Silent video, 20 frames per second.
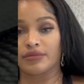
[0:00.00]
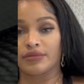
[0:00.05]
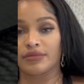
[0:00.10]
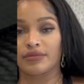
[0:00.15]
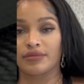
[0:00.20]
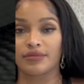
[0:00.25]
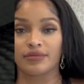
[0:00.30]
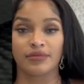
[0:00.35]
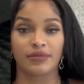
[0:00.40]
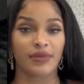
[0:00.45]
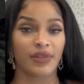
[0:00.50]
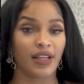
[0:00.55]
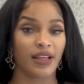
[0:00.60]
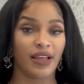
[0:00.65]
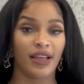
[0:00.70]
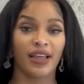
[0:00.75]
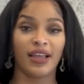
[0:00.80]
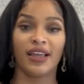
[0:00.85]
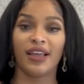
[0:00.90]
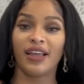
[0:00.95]

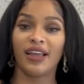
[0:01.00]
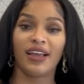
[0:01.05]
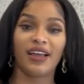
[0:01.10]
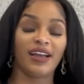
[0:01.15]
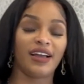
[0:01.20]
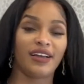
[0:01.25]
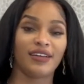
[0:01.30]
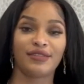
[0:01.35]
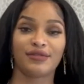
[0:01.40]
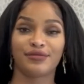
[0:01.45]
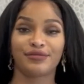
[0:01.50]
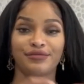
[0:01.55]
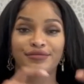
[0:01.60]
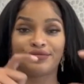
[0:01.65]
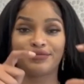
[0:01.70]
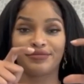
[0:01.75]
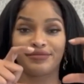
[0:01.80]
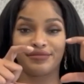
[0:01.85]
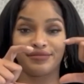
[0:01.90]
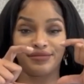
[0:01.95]

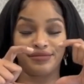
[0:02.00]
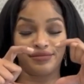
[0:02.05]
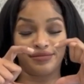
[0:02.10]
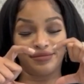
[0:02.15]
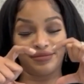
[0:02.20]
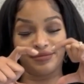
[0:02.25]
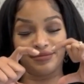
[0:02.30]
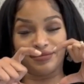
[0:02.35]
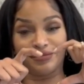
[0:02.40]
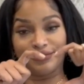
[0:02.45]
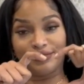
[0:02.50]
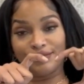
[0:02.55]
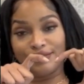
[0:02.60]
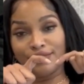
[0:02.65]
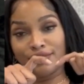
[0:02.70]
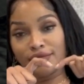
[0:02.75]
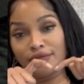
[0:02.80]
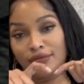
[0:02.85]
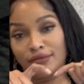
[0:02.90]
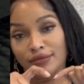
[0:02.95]

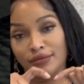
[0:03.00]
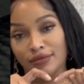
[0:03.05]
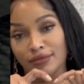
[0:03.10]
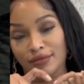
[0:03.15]
Nothing is said.